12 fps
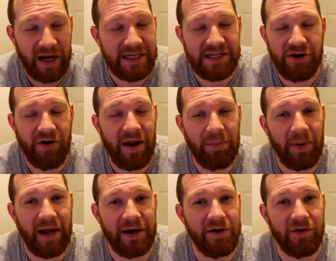He's a great
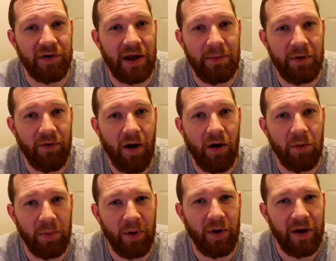player, don't get me wrong,
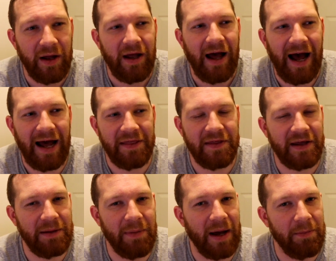but I think
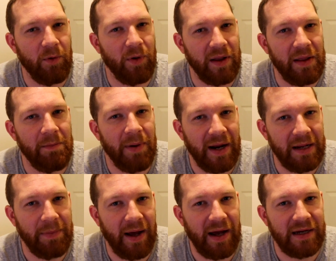he might be one of them
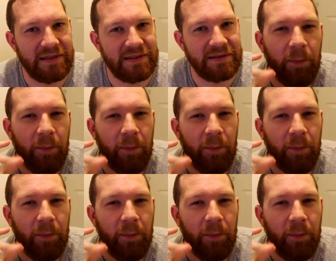panic buys.